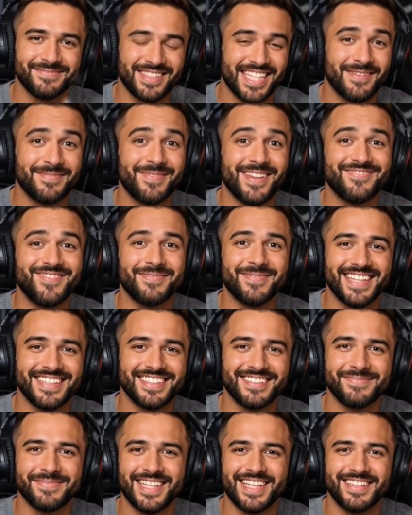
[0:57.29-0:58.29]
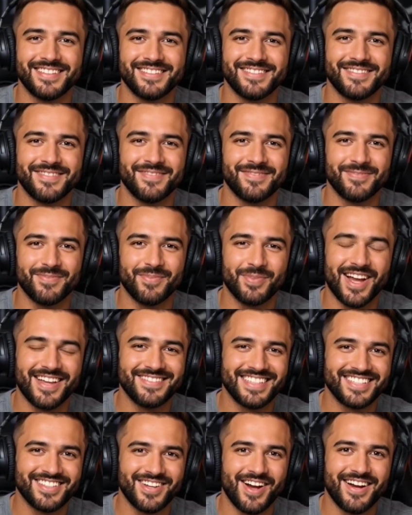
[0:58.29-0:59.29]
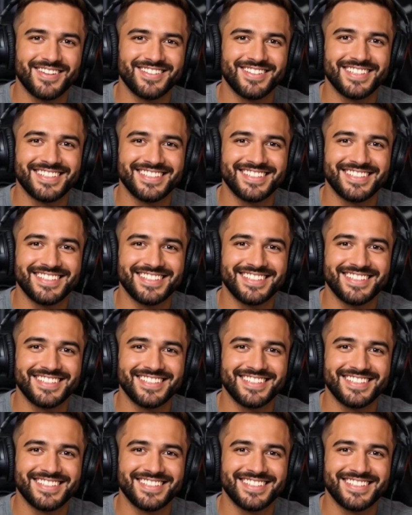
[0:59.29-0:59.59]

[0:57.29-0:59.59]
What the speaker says: Give me a few minutes because one of these cards could